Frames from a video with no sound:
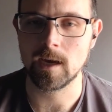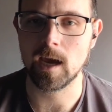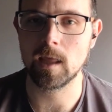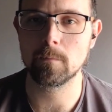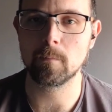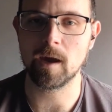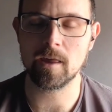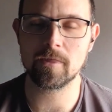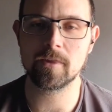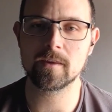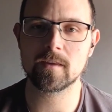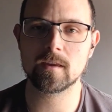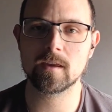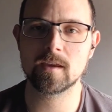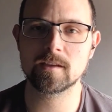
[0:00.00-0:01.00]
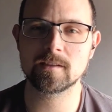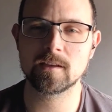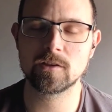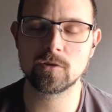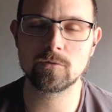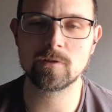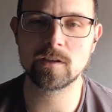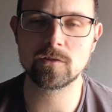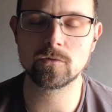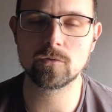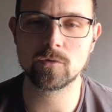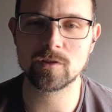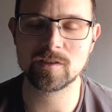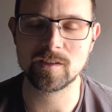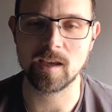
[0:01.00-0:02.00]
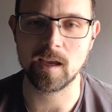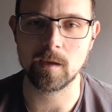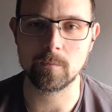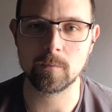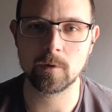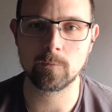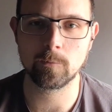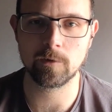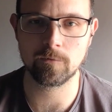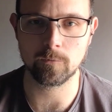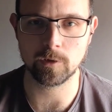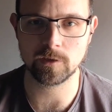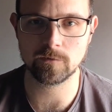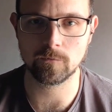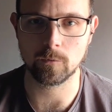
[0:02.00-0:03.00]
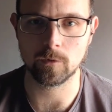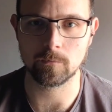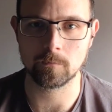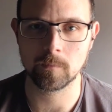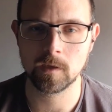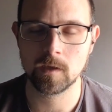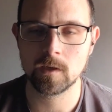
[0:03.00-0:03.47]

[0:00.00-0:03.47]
And my thinking is that you need to do the same with Voiceform.